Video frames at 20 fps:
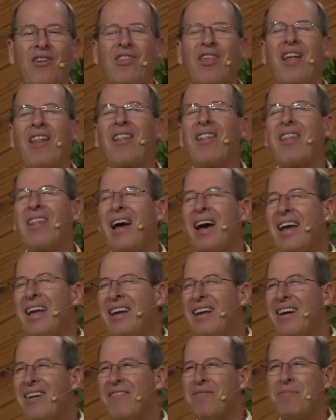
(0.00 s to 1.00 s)
the light
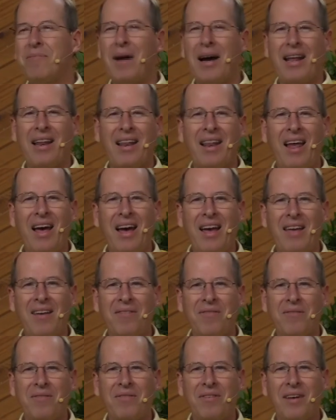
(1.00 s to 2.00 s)
of my life.
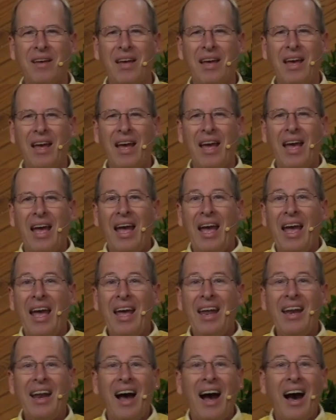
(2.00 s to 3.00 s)

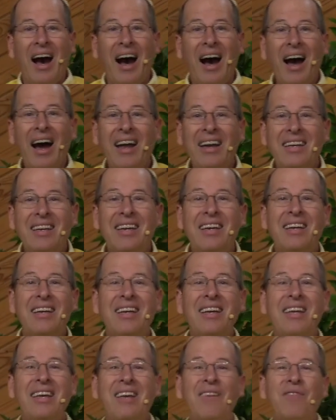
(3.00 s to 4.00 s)
And I didn't
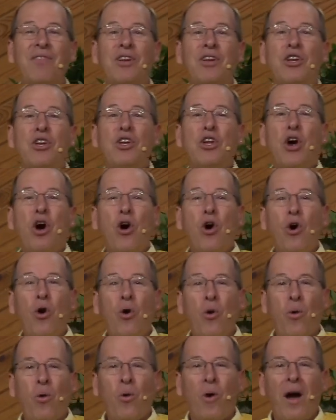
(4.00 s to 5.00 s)
even
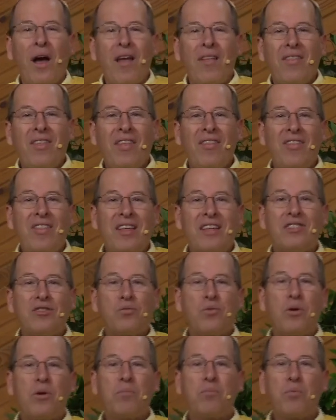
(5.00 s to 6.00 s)
know that this
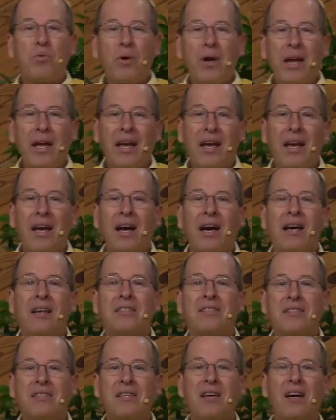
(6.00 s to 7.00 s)
would bring
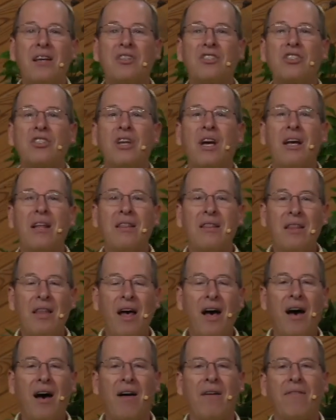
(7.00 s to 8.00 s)
such
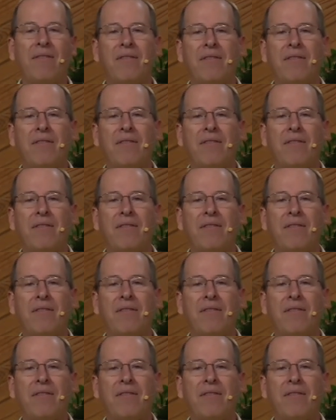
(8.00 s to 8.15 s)
love